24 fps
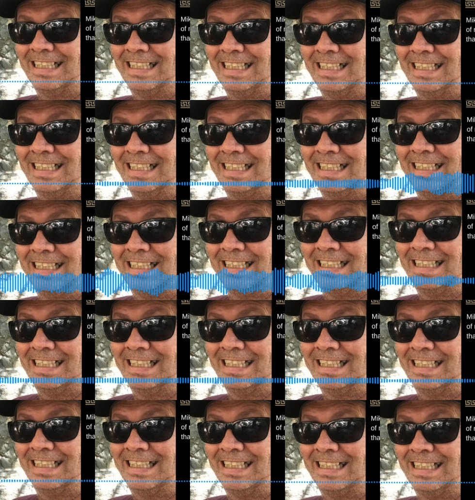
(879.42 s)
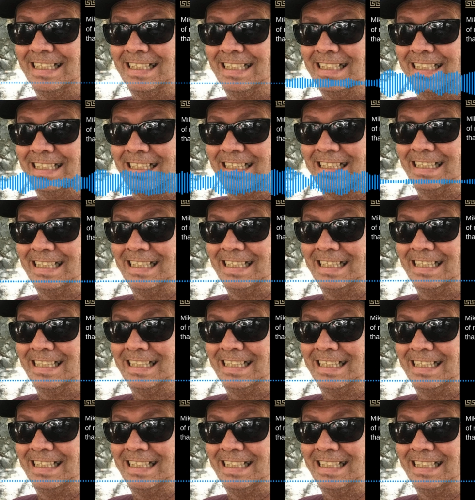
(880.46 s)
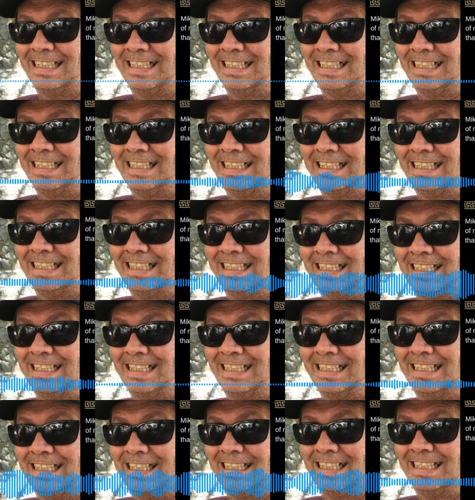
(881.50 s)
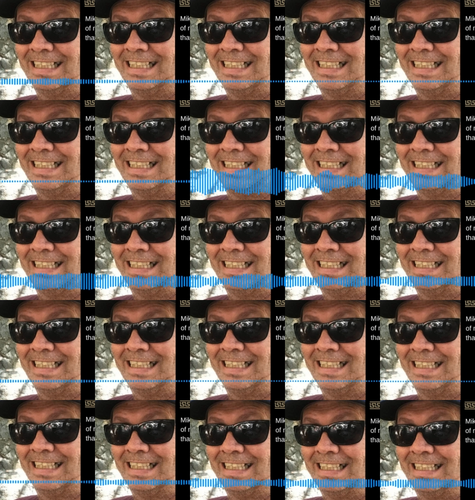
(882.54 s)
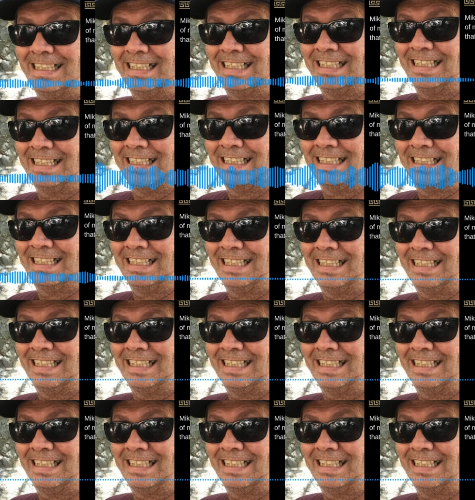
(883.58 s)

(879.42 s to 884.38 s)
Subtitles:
Yes, but if it were just plain legal,